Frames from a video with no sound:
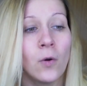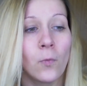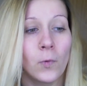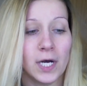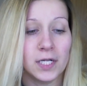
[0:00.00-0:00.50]

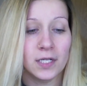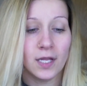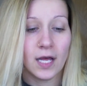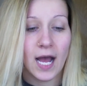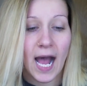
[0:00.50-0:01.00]

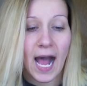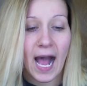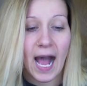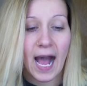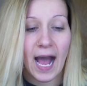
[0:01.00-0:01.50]
Well,
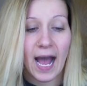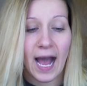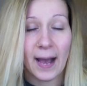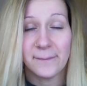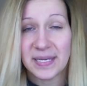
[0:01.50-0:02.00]

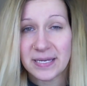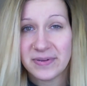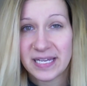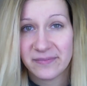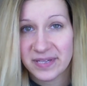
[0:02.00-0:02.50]
me
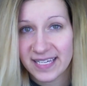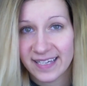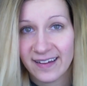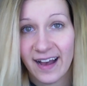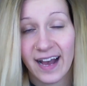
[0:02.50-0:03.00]
being
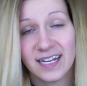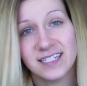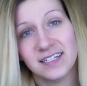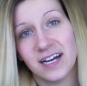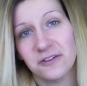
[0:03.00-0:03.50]
me, I
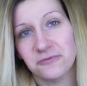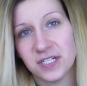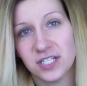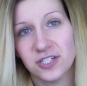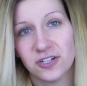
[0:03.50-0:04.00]
did not
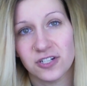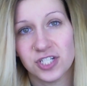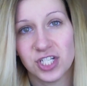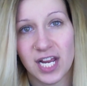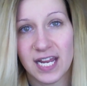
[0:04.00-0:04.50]

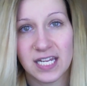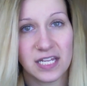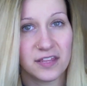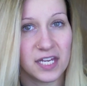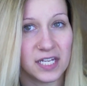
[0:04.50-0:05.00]
research
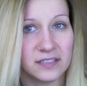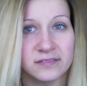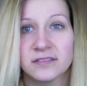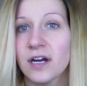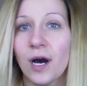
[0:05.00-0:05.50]

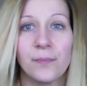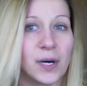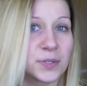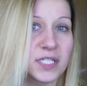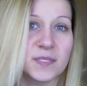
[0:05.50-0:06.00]
anything
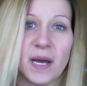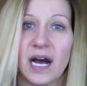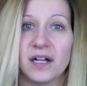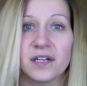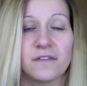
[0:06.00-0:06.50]
about this
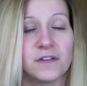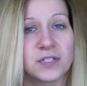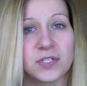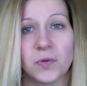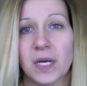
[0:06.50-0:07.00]
palette, if this
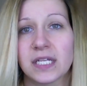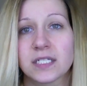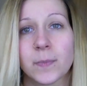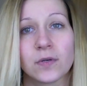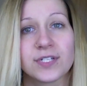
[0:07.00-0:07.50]
is the way it's
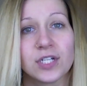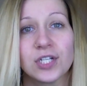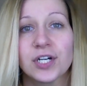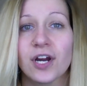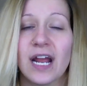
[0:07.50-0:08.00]
supposed to
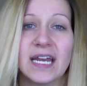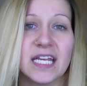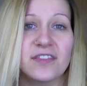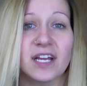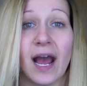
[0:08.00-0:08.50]
look or
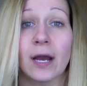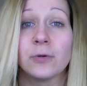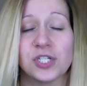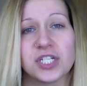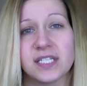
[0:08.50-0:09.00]
anything. I
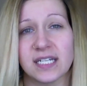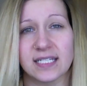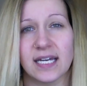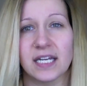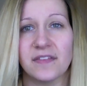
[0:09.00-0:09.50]
was just
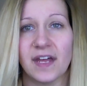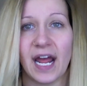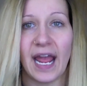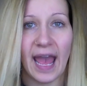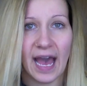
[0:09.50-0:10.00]
excited that
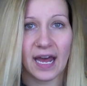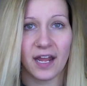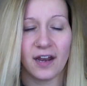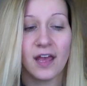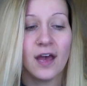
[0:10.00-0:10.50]
I had
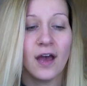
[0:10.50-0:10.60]
it.